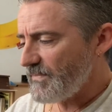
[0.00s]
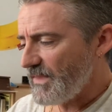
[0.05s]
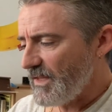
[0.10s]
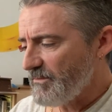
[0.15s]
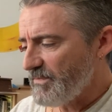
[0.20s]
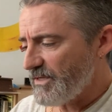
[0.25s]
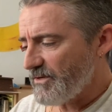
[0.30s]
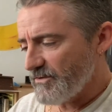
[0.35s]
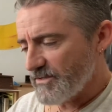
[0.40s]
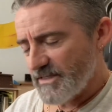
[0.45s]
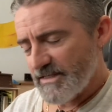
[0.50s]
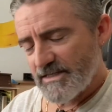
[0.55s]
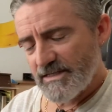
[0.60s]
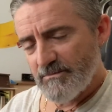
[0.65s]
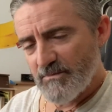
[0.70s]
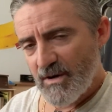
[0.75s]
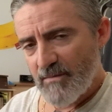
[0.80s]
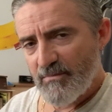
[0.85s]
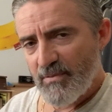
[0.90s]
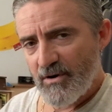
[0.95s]
because it's in
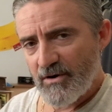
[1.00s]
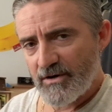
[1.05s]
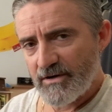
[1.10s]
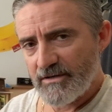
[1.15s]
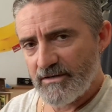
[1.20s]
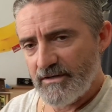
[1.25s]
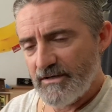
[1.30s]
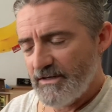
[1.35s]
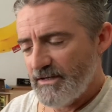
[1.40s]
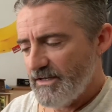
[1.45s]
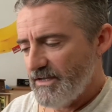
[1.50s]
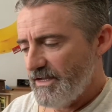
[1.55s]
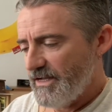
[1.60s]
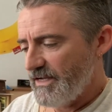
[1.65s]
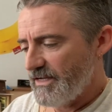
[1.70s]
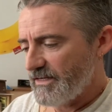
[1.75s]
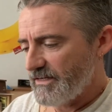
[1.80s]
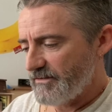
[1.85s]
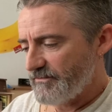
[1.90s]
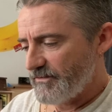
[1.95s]
my pocket,
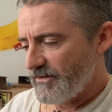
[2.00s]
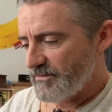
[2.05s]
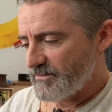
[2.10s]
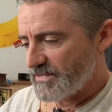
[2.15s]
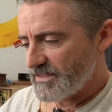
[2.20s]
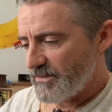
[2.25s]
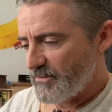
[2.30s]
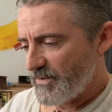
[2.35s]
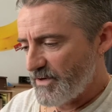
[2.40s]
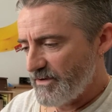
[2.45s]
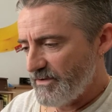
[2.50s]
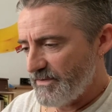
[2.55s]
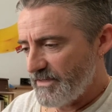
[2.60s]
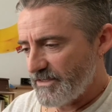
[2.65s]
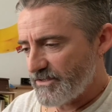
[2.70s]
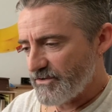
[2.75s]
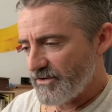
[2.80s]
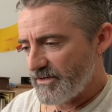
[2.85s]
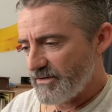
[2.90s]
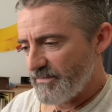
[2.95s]
and if I'm somewhere and they're
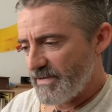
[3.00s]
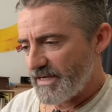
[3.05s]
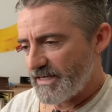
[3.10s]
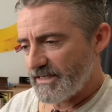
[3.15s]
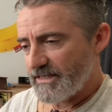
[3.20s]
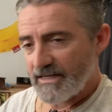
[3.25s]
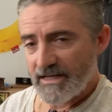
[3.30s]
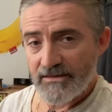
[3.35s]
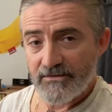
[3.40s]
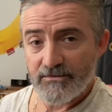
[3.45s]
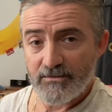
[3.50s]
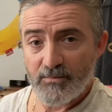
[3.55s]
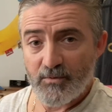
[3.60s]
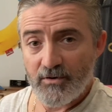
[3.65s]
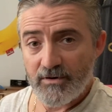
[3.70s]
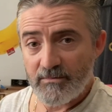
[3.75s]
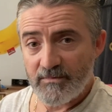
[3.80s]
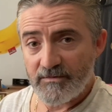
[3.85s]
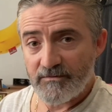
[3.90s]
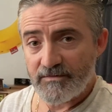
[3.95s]
trying to make another
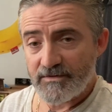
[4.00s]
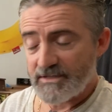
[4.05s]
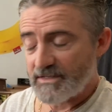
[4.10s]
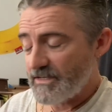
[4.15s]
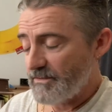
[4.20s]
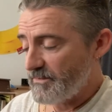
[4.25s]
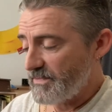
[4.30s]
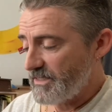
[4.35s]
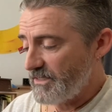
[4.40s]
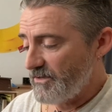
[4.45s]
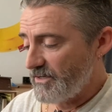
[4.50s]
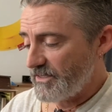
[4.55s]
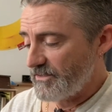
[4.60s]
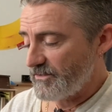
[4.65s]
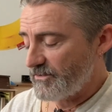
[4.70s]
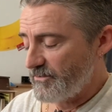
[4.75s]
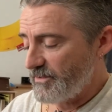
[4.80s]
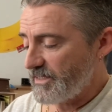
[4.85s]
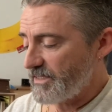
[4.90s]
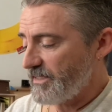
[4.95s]
appointment for something, I can
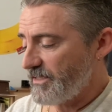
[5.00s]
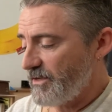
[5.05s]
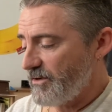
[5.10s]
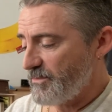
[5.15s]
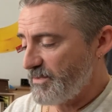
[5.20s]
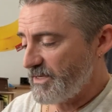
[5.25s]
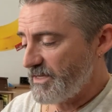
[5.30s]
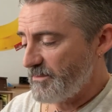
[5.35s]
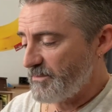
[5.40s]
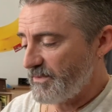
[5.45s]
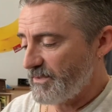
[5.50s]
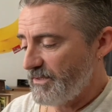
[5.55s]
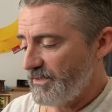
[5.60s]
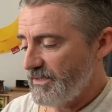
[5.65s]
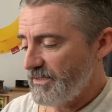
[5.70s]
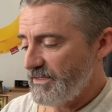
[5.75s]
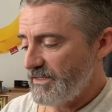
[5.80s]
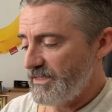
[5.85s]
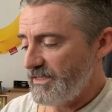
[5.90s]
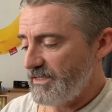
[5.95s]
quickly open up
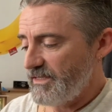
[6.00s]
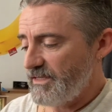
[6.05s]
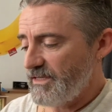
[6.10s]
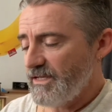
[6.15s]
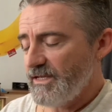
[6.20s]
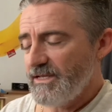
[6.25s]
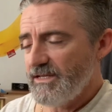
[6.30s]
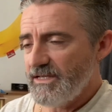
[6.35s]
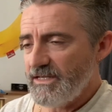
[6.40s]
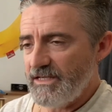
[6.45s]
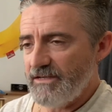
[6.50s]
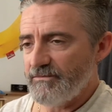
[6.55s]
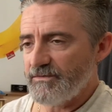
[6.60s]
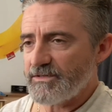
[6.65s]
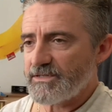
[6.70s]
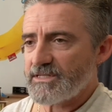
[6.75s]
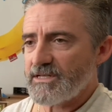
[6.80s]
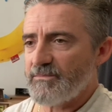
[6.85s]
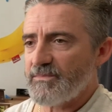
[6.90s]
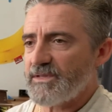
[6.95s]
here. If
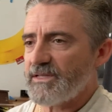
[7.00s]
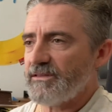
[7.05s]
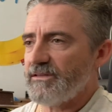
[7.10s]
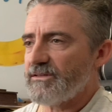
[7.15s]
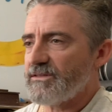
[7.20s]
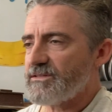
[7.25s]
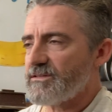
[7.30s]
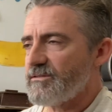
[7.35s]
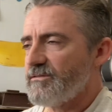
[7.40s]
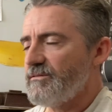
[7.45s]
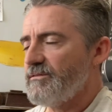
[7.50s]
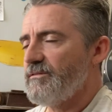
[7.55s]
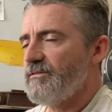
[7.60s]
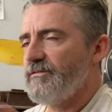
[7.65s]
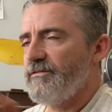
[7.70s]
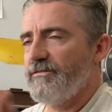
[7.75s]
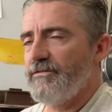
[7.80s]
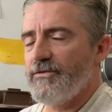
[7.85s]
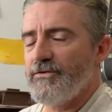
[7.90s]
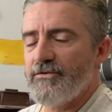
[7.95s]
it's something that's
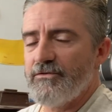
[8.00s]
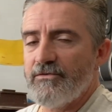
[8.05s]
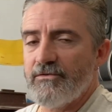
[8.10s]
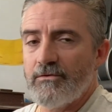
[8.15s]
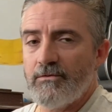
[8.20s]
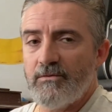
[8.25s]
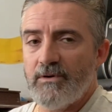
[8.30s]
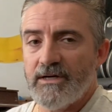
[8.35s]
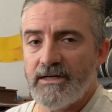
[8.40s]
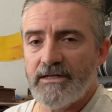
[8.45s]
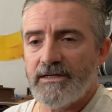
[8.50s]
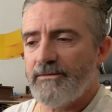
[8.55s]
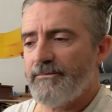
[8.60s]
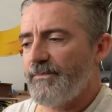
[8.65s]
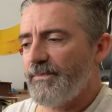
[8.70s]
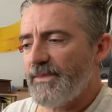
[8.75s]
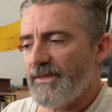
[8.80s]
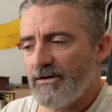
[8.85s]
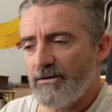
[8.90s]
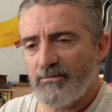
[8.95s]
further away,
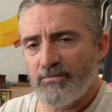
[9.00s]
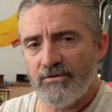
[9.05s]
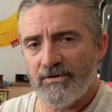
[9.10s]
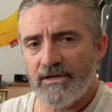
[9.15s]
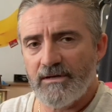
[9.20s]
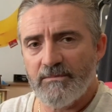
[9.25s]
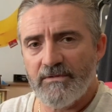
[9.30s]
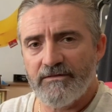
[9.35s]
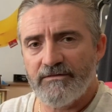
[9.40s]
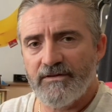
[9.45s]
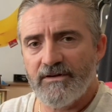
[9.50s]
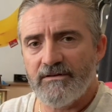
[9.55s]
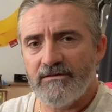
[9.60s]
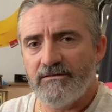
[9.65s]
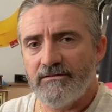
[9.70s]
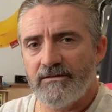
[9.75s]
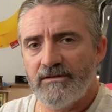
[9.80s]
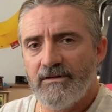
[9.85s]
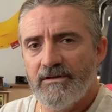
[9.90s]
then I'll pull out my phone.